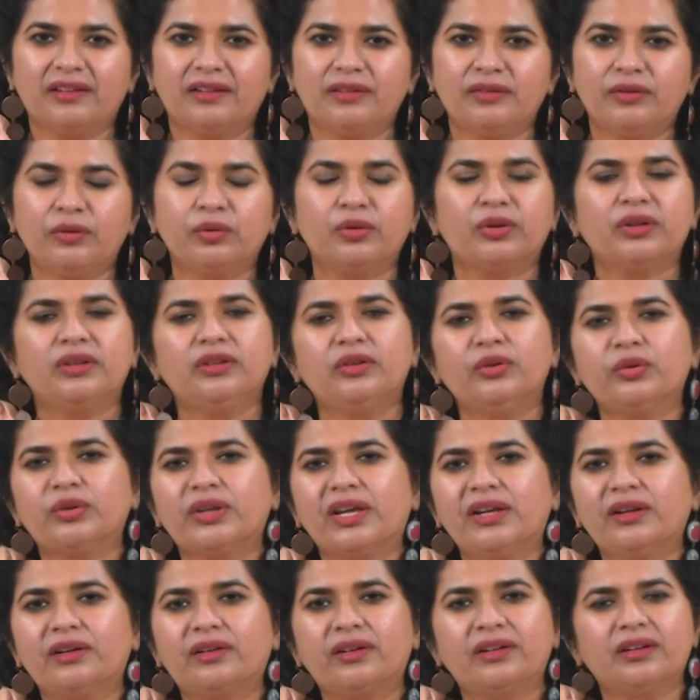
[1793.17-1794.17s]
you
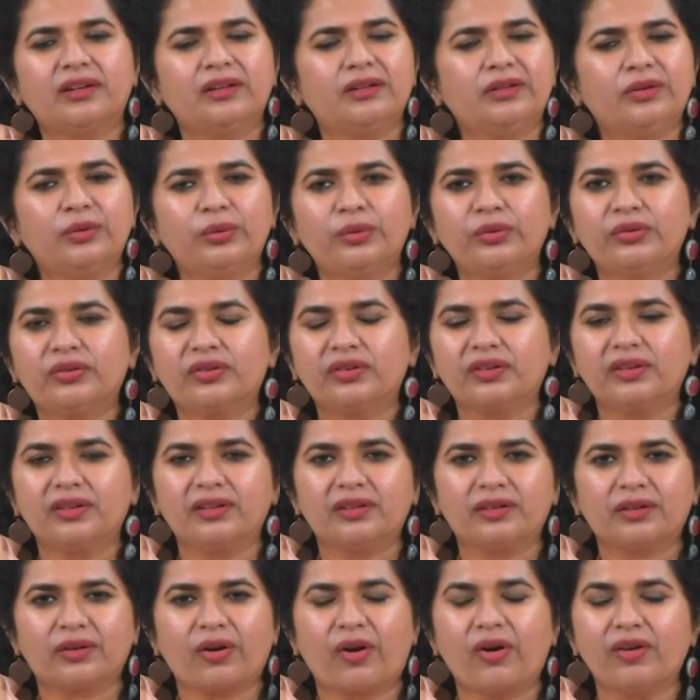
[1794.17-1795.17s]
can use
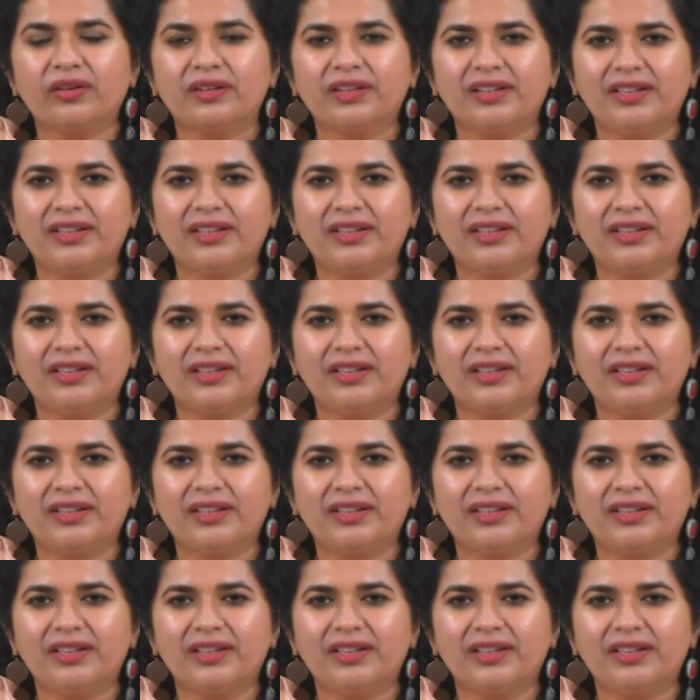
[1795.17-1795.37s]
wrong